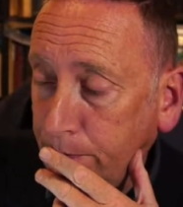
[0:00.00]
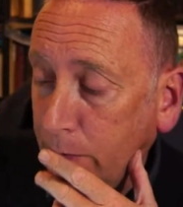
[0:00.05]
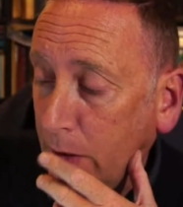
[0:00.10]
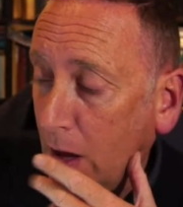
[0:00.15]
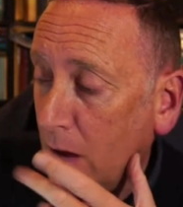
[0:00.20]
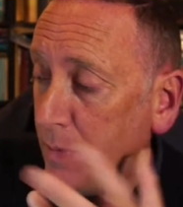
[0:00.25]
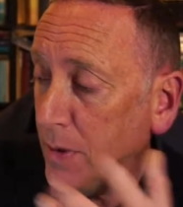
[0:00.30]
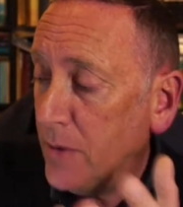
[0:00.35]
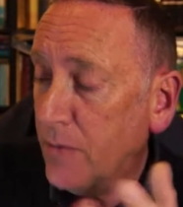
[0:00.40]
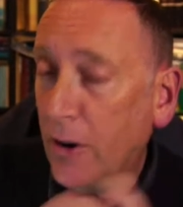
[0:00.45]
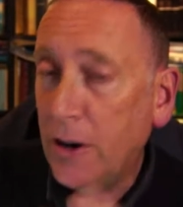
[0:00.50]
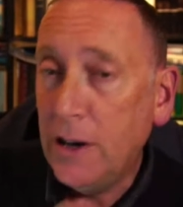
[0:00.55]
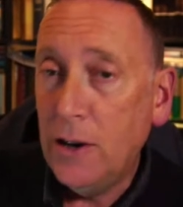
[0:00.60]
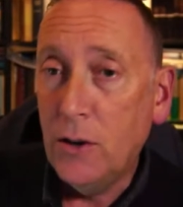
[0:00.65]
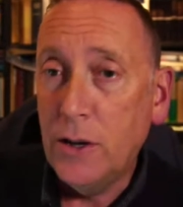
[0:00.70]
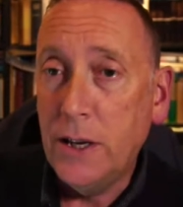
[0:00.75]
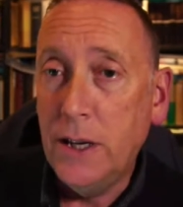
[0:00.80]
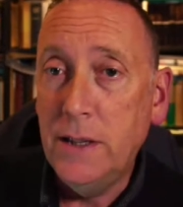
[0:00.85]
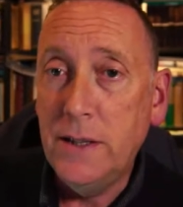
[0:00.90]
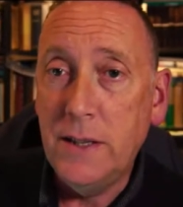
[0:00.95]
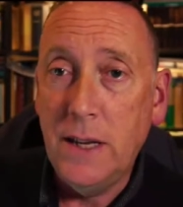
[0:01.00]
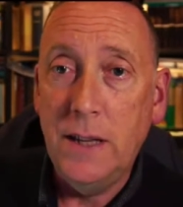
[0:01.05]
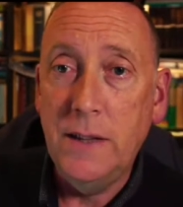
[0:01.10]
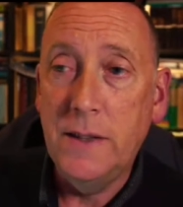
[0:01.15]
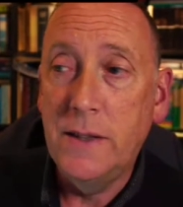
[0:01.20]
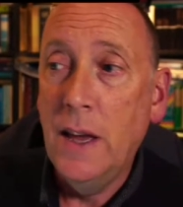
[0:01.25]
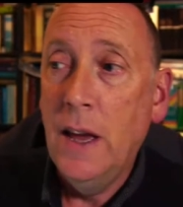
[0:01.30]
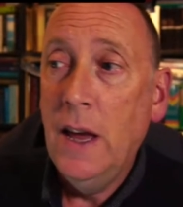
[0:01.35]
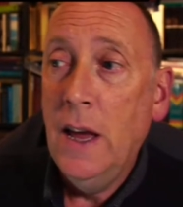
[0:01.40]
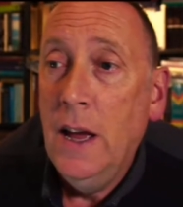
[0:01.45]
I've been very lucky since
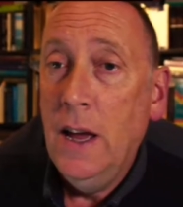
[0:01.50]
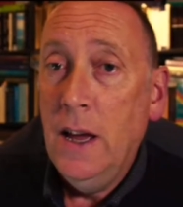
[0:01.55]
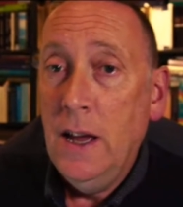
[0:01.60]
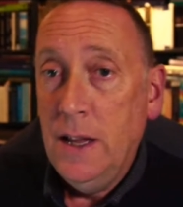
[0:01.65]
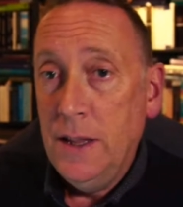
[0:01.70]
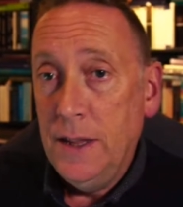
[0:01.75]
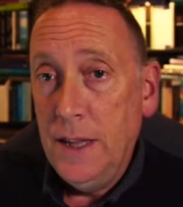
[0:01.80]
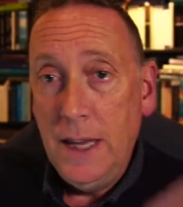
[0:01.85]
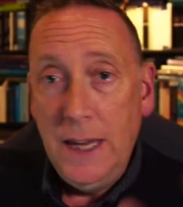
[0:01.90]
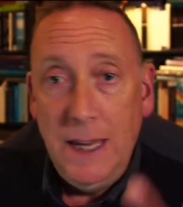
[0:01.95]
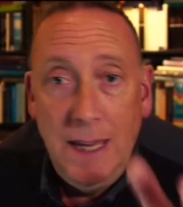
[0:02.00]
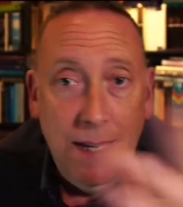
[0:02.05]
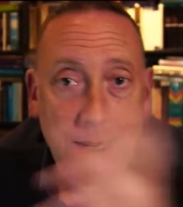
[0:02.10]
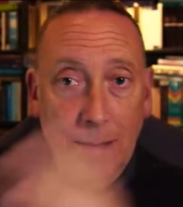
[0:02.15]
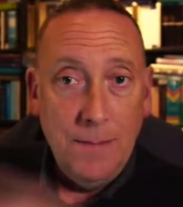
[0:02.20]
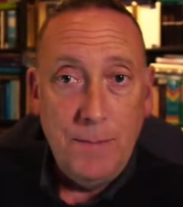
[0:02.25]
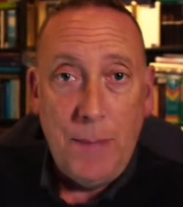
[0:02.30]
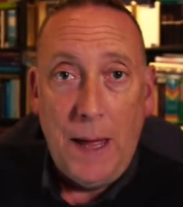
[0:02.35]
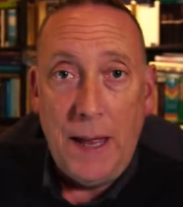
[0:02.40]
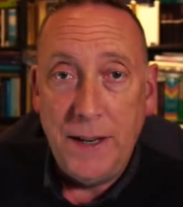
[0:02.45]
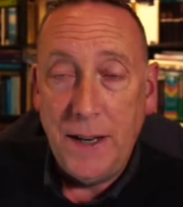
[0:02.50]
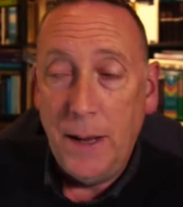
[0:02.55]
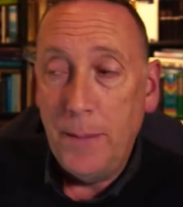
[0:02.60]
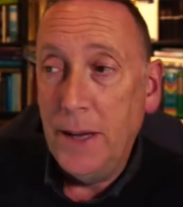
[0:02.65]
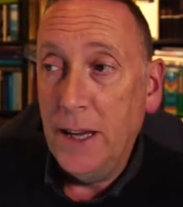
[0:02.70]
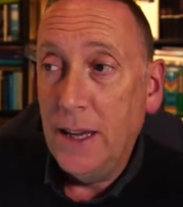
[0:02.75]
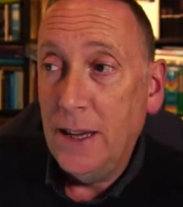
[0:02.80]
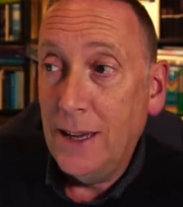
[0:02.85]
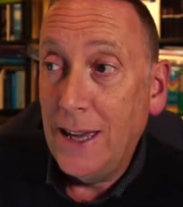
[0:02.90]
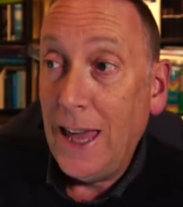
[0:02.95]
the
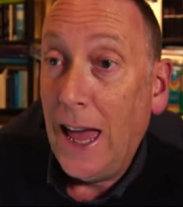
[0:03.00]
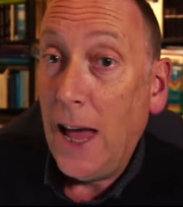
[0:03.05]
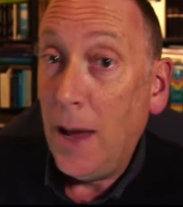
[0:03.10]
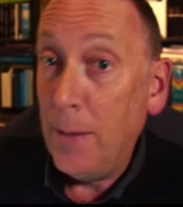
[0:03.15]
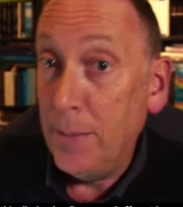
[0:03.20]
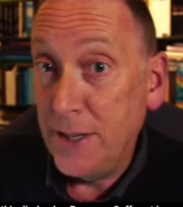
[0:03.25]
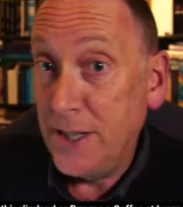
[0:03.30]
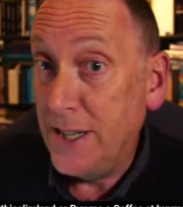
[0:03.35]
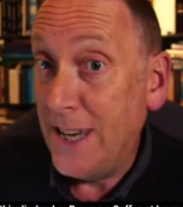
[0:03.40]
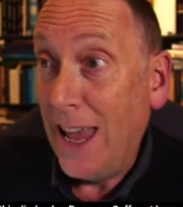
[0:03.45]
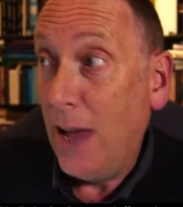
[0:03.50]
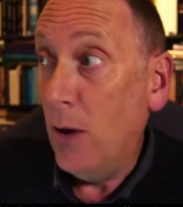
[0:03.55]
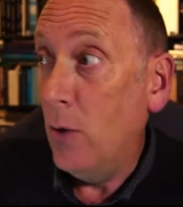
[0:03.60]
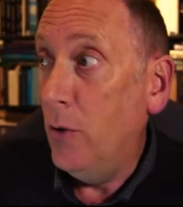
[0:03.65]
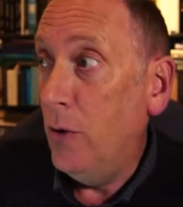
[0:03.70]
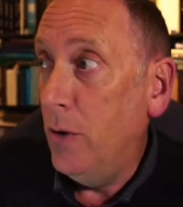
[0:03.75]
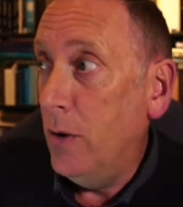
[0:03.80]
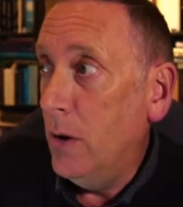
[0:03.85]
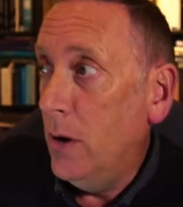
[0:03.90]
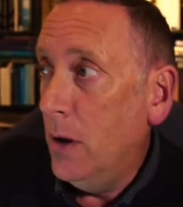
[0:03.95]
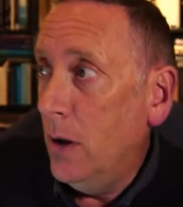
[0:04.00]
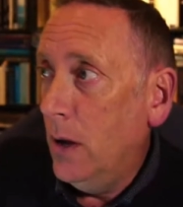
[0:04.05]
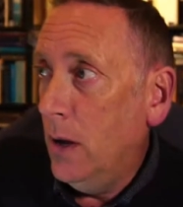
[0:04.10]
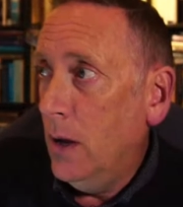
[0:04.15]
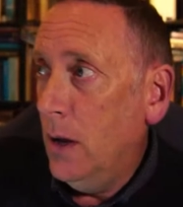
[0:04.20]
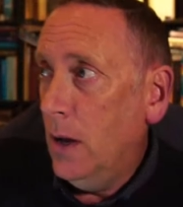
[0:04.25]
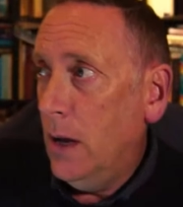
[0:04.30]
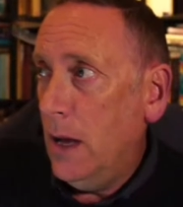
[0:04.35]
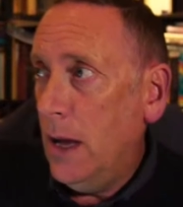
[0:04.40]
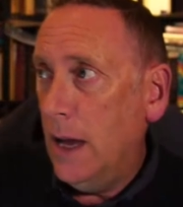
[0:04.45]
pandemic calmed down
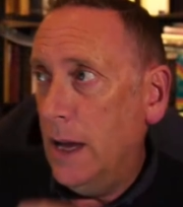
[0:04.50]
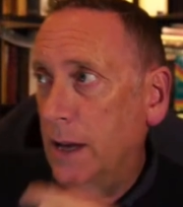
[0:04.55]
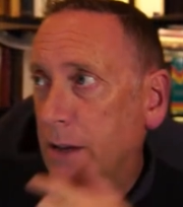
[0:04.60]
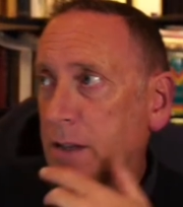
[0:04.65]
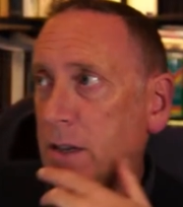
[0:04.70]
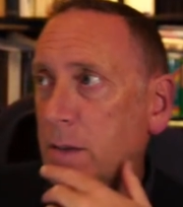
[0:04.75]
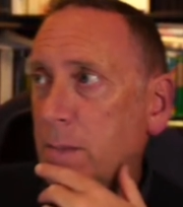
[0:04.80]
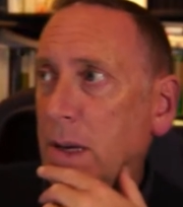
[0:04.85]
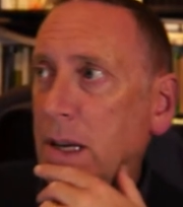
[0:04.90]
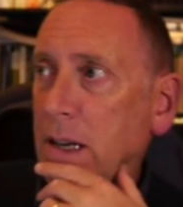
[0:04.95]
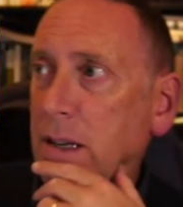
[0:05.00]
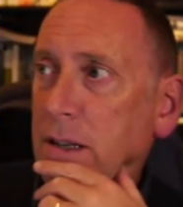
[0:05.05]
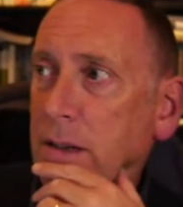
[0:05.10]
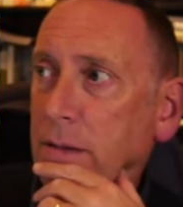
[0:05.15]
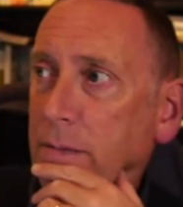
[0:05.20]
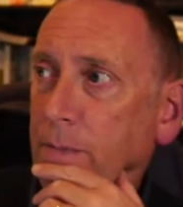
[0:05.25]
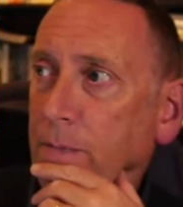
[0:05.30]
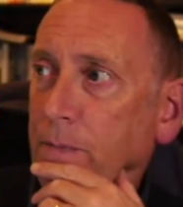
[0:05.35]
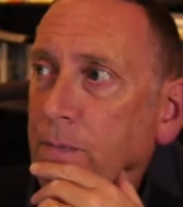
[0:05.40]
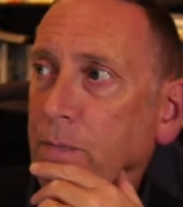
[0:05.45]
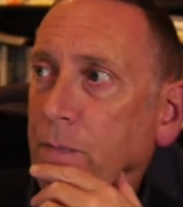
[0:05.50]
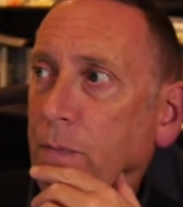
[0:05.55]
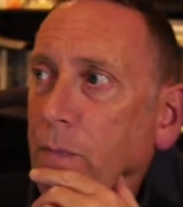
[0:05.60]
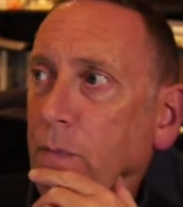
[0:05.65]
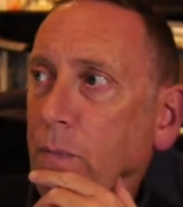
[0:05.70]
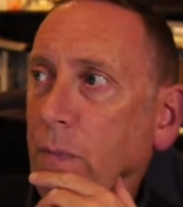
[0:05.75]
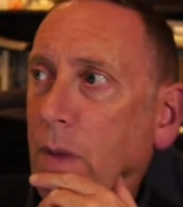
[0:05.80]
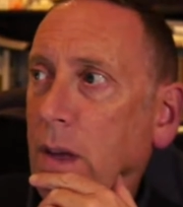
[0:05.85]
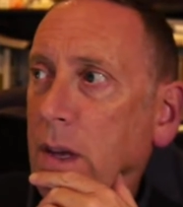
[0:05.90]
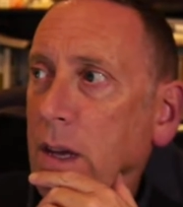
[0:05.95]
uh, to meet,
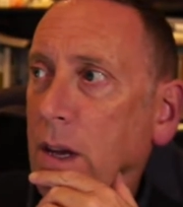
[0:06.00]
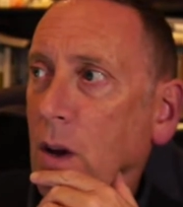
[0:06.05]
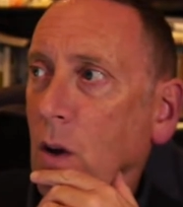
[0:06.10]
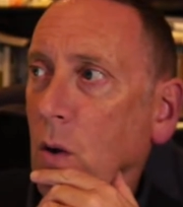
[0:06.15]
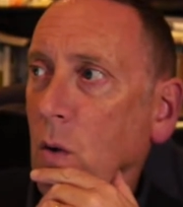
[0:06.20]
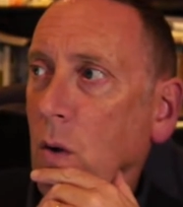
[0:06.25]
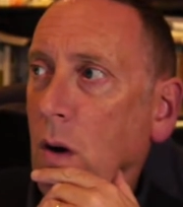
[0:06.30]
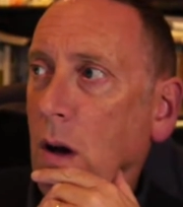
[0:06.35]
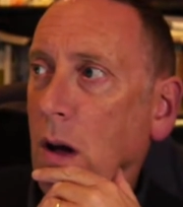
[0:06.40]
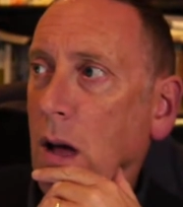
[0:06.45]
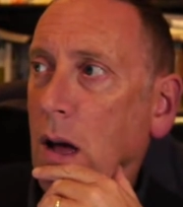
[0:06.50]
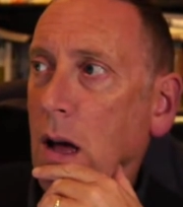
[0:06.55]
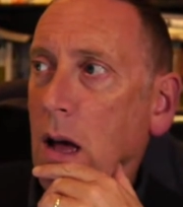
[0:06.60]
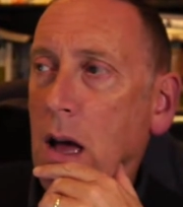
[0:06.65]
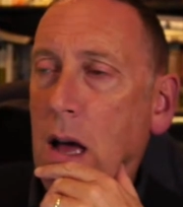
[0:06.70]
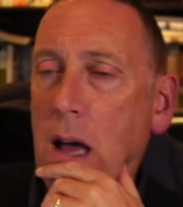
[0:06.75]
you know, uh,